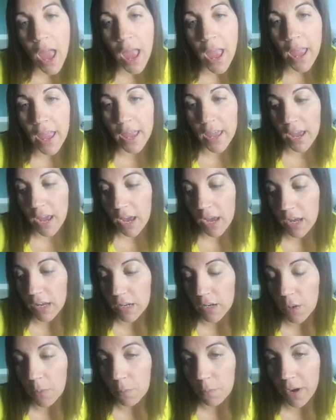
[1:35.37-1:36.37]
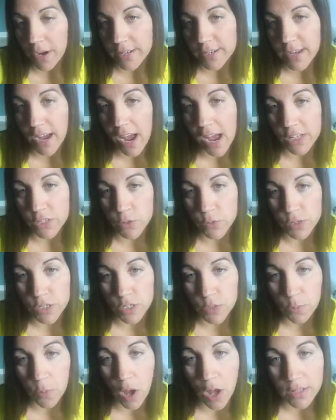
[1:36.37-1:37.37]
And my dad's
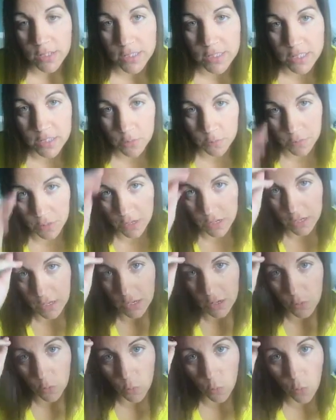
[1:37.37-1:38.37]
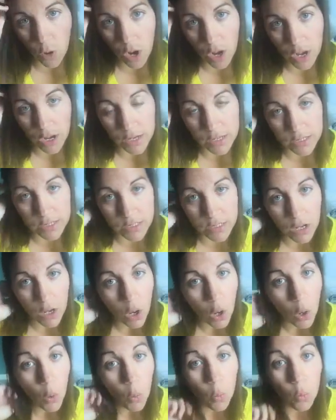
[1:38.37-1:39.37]
response to me was,
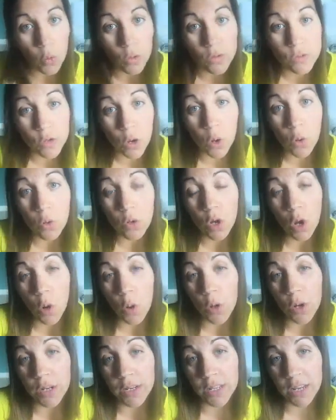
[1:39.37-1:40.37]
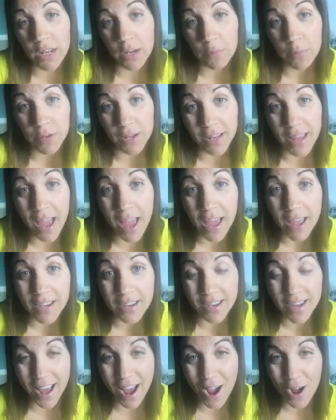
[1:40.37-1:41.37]
well, don't go and get a big head
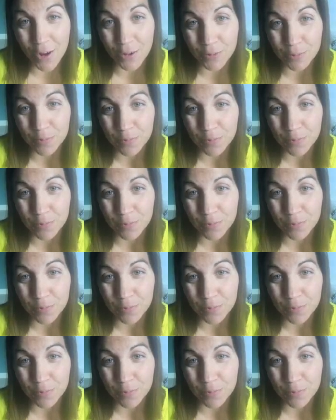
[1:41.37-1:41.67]
now.